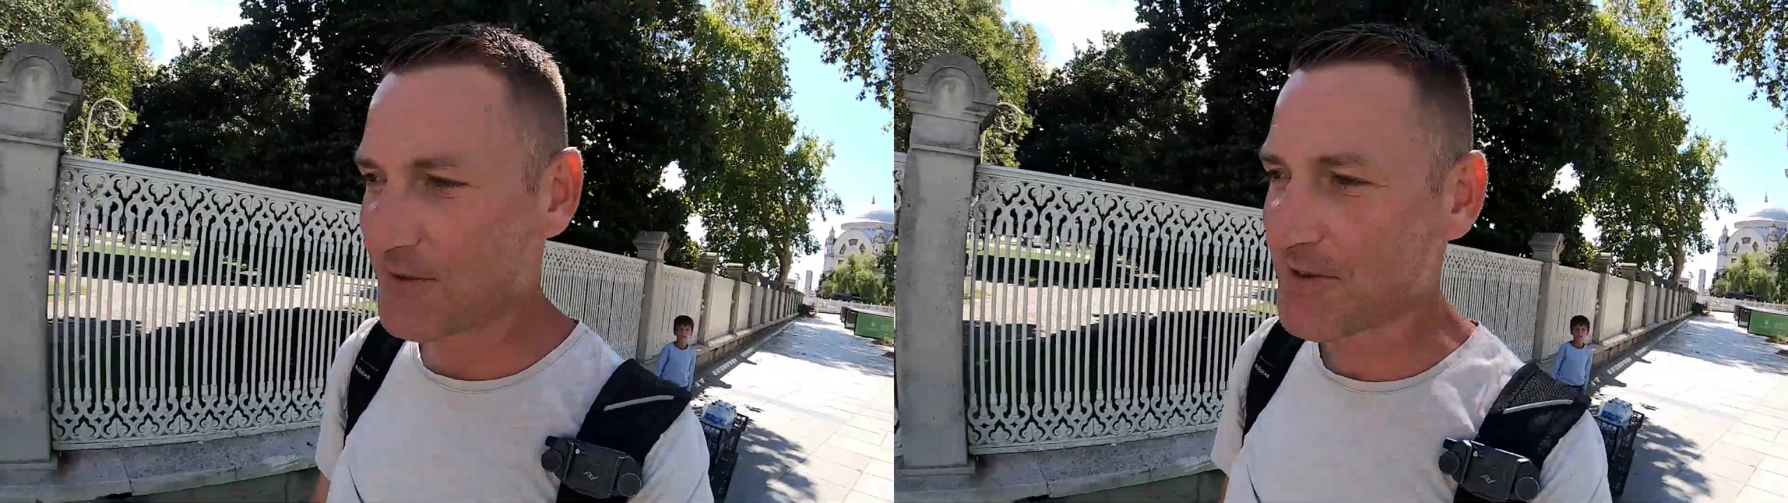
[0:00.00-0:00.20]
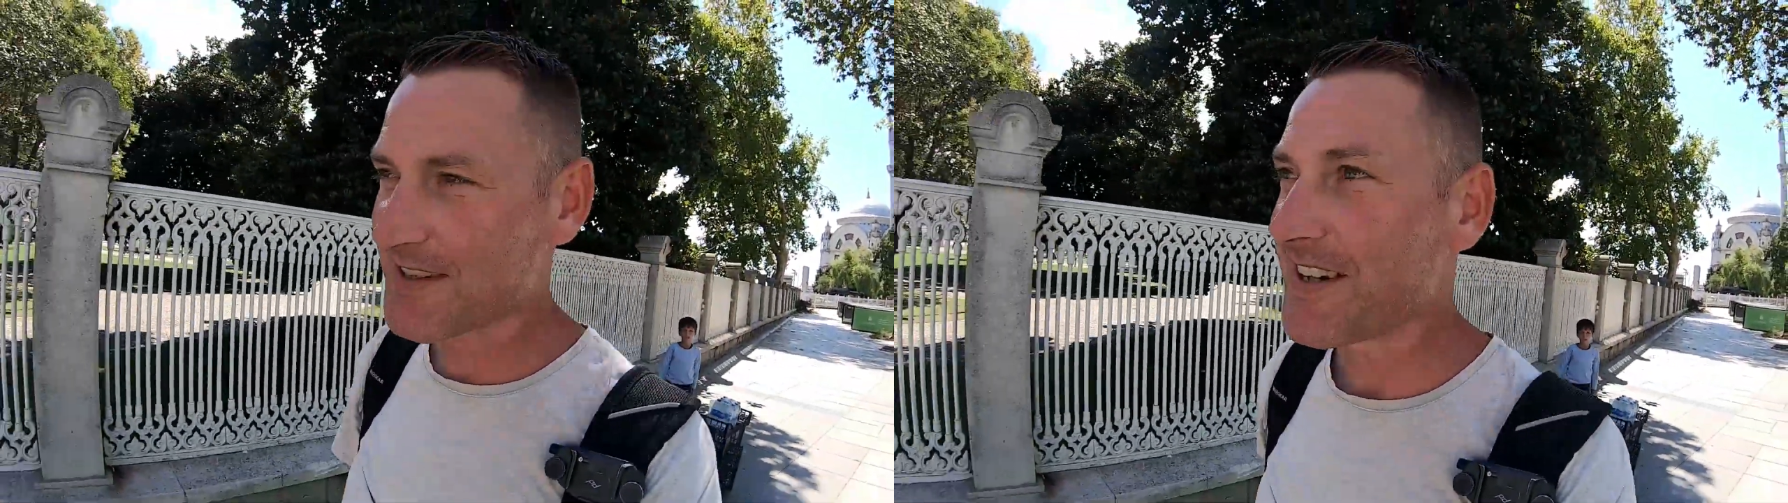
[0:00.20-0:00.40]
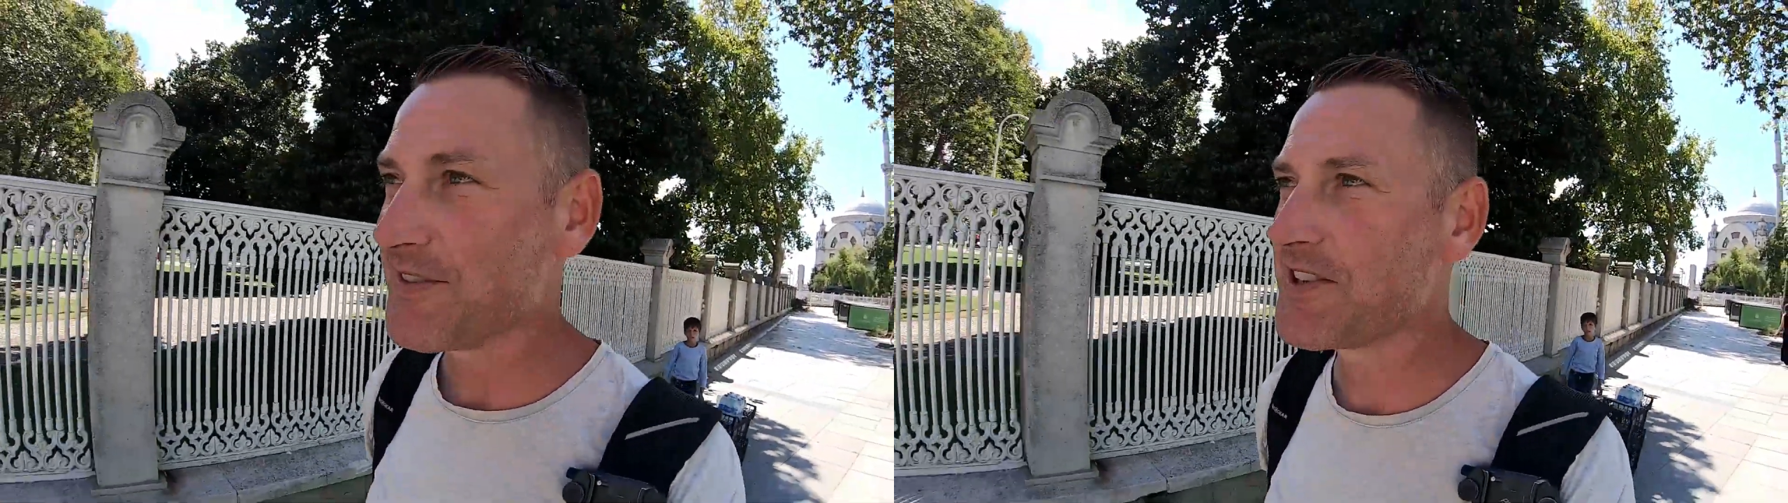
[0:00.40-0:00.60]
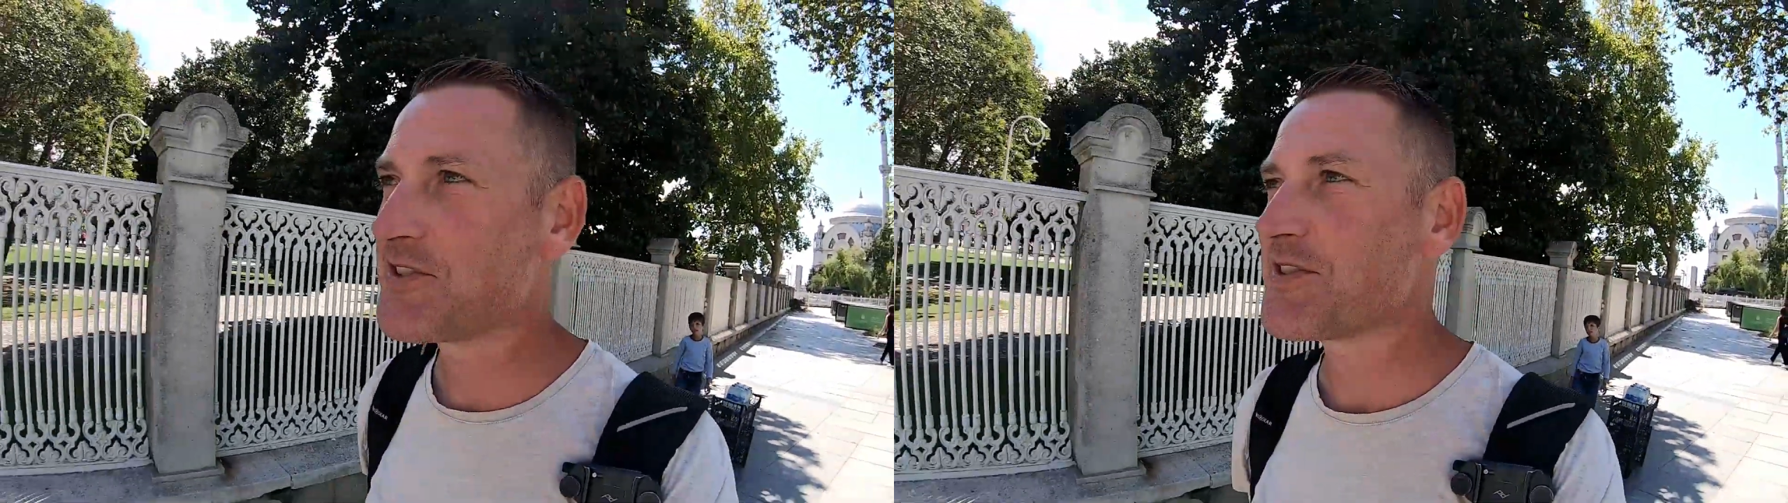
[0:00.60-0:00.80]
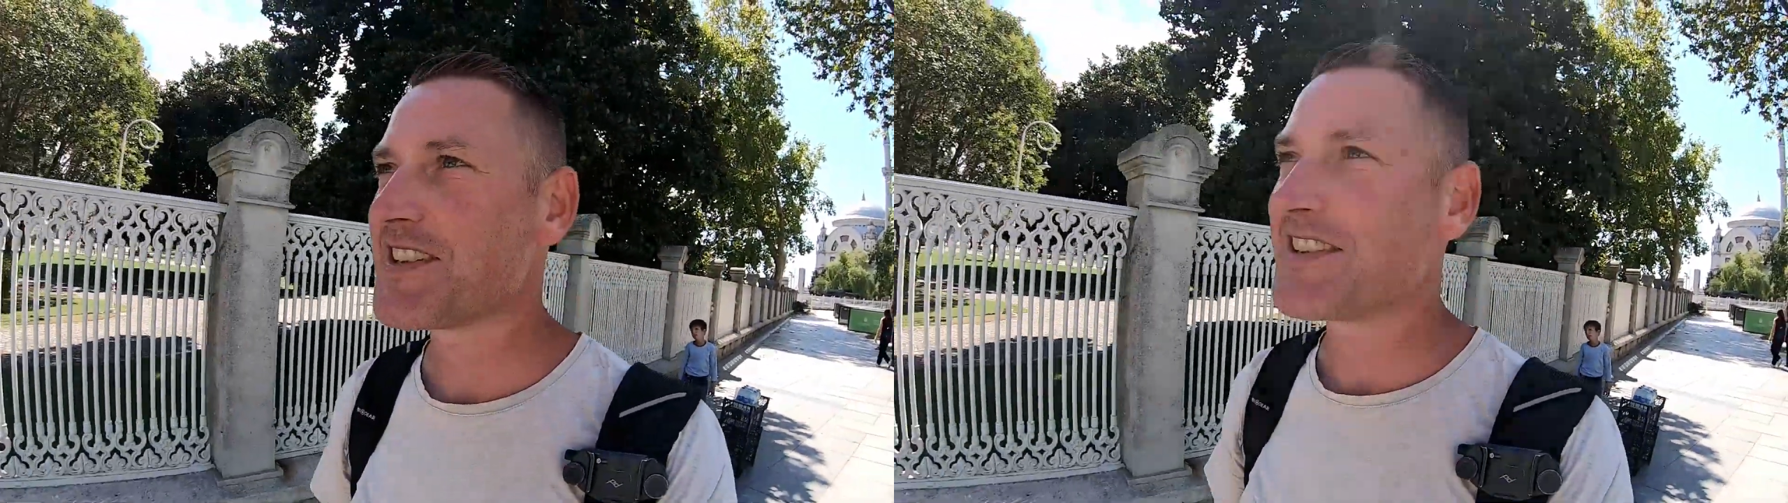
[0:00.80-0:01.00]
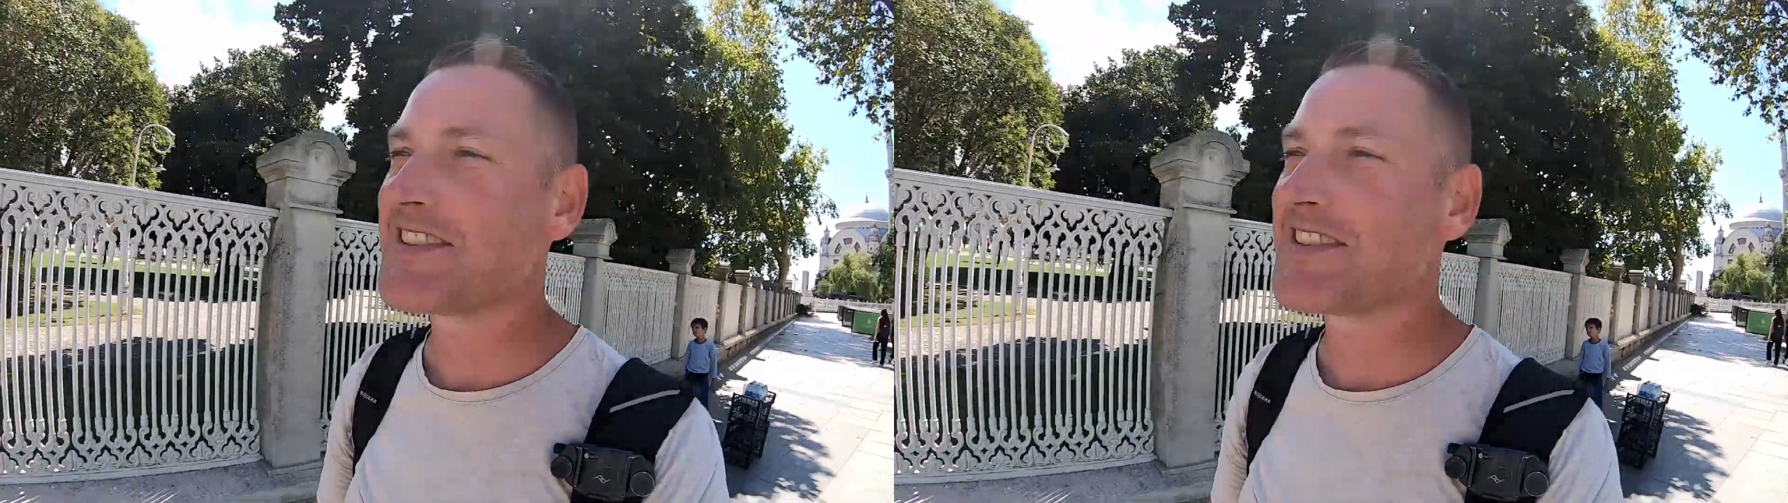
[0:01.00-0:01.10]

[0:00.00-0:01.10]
was just kind of interesting